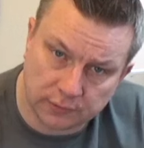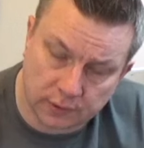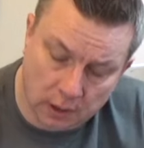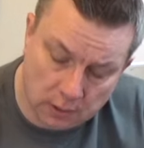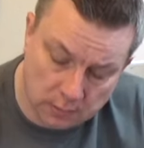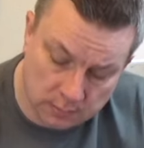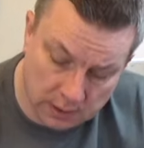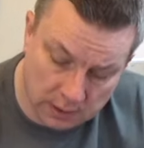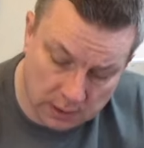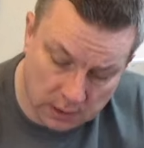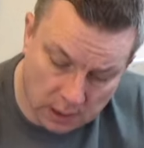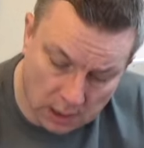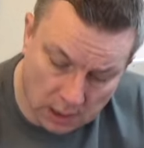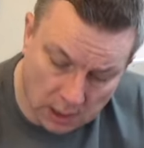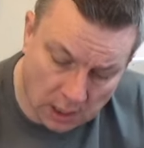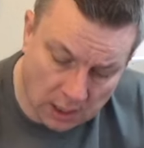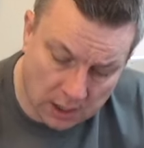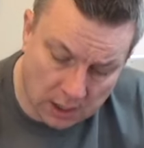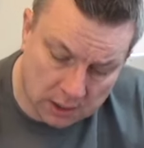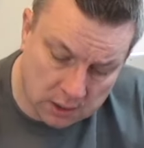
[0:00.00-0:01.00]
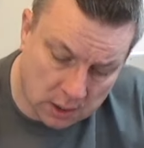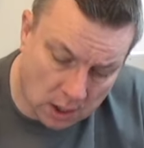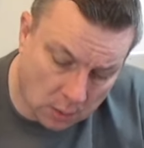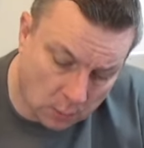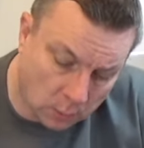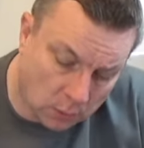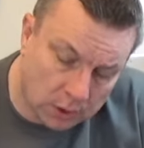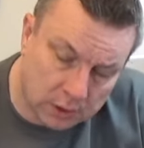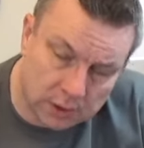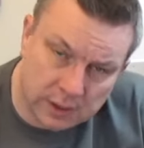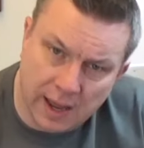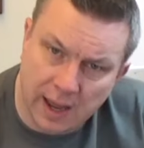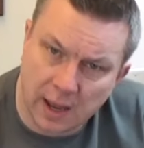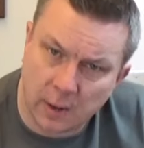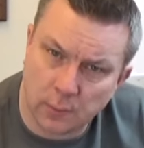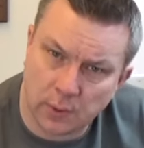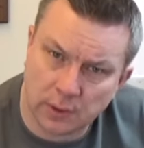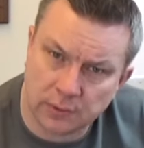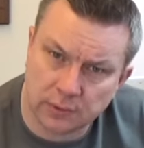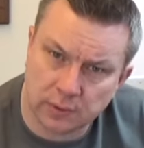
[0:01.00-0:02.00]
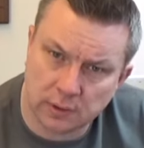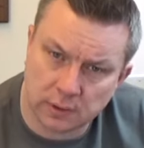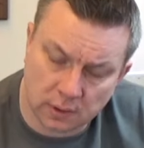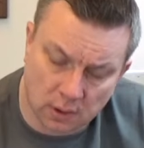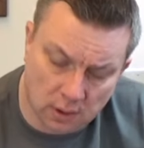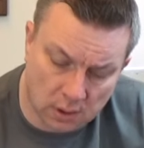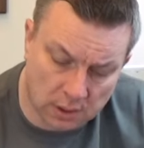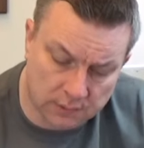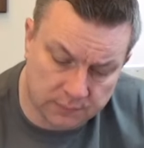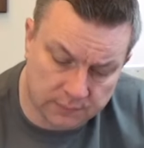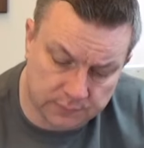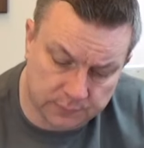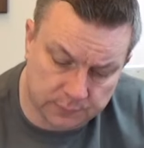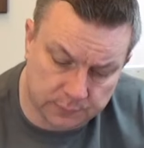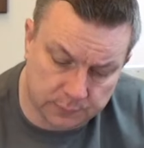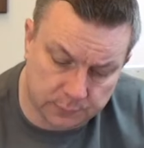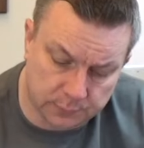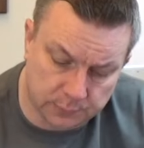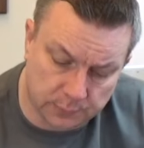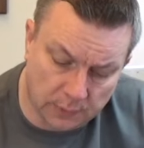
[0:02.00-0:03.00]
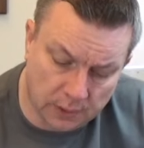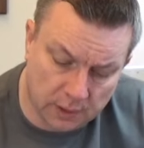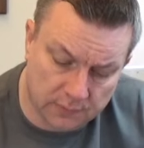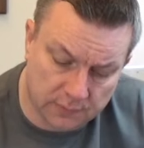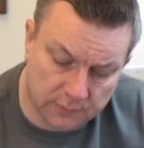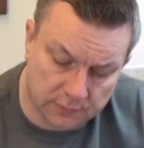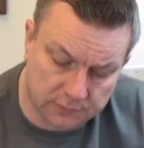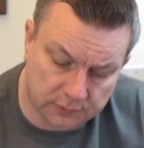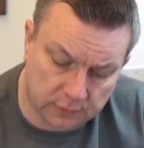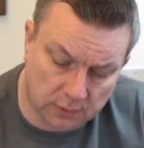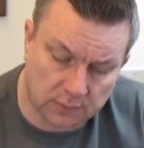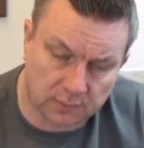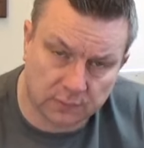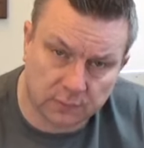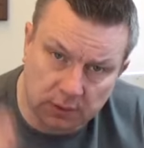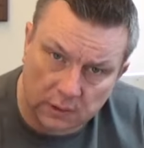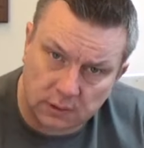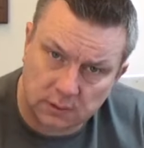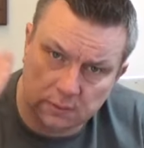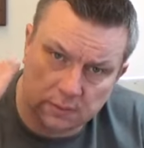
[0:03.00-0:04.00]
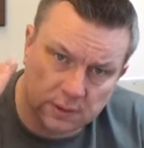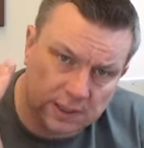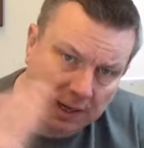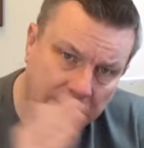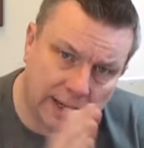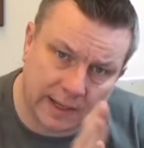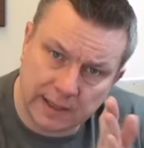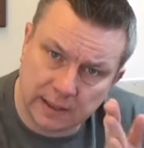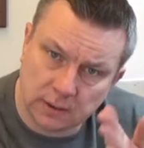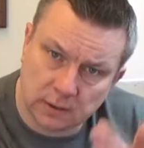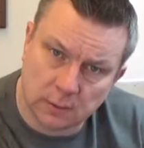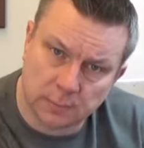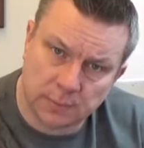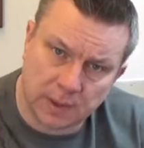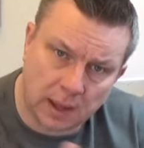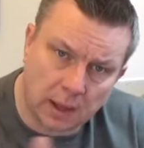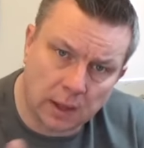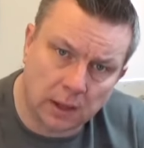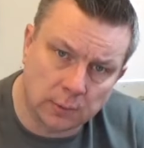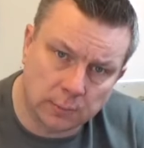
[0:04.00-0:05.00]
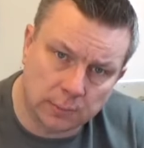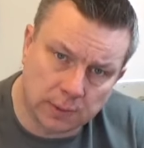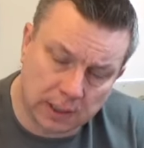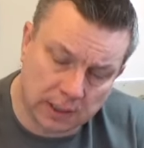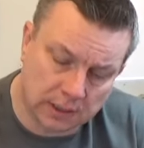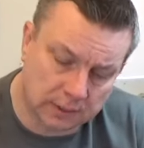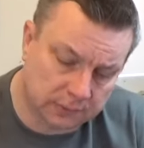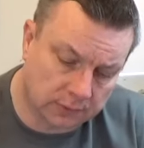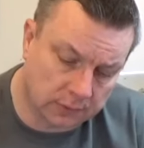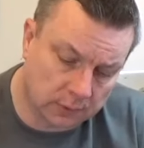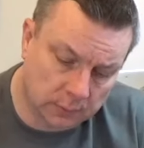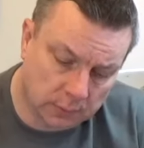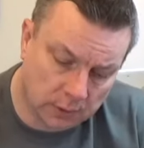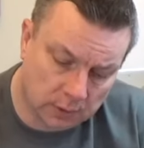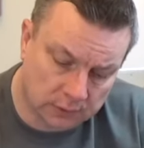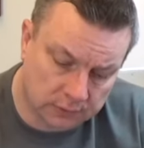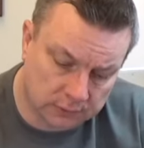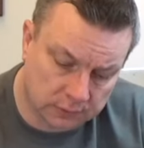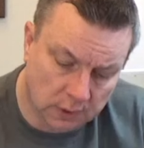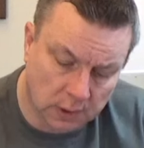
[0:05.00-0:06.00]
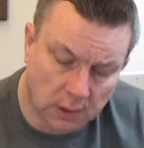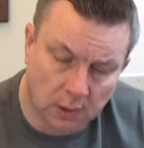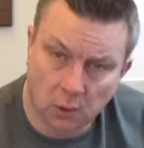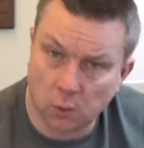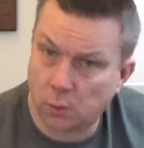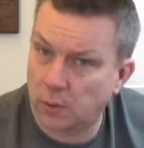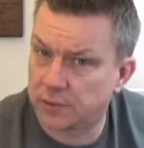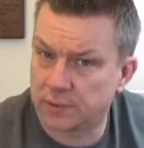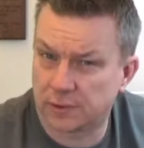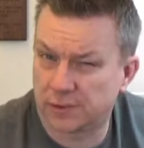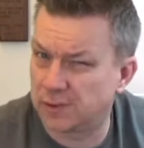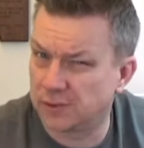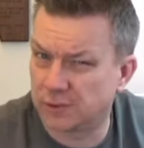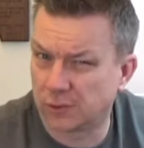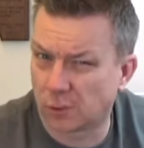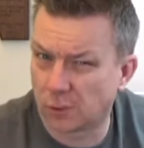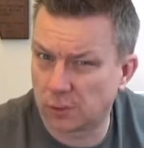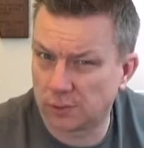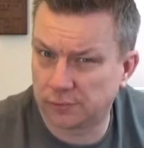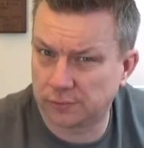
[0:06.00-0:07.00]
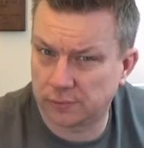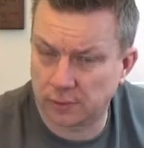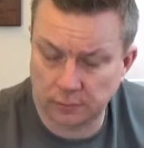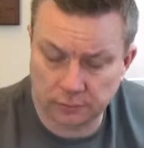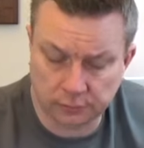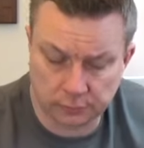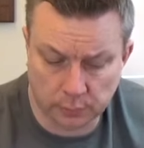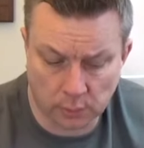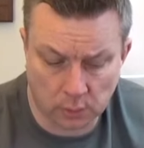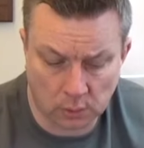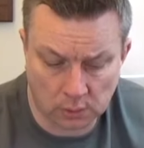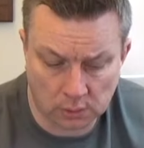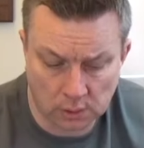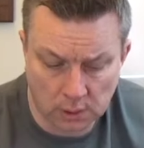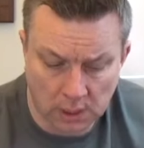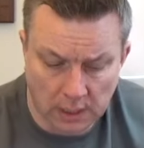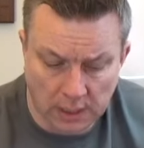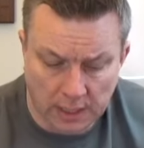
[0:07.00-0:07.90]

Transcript: opening, and I can't work out whether or not I've sort of cleaned up that opening too much or whether the door is too small.